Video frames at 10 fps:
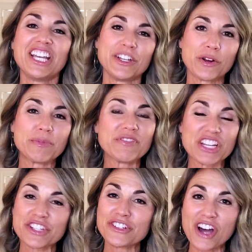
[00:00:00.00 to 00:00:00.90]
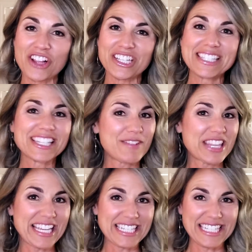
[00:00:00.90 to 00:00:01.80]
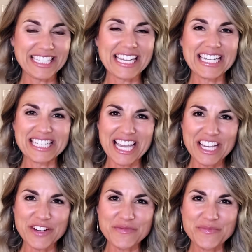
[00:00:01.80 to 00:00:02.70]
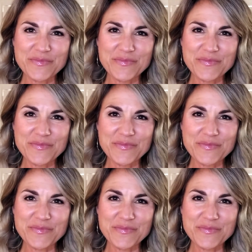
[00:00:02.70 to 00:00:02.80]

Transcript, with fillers: your professional colleagues with ATD San Diego.